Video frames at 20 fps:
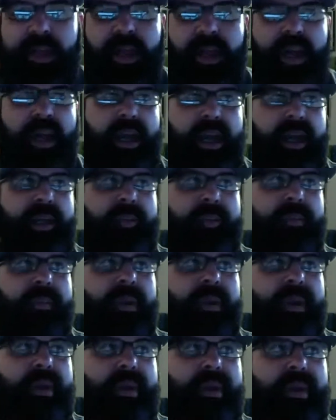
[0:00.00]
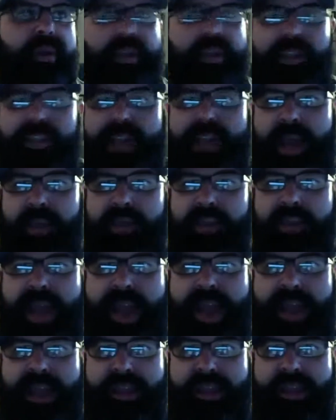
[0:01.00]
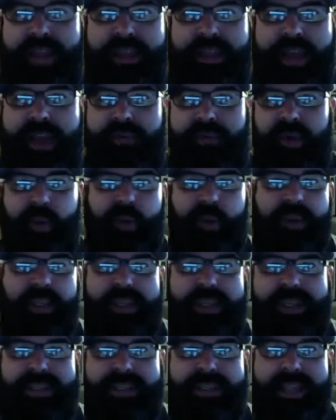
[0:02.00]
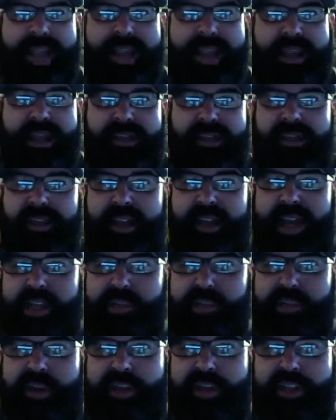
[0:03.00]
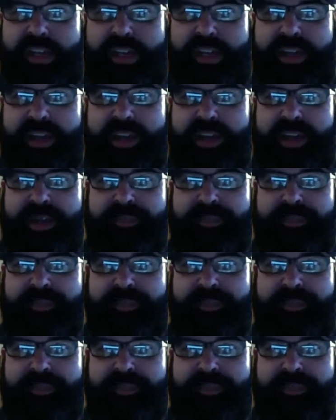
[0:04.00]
The soundtrack, they never released like a deluxe version,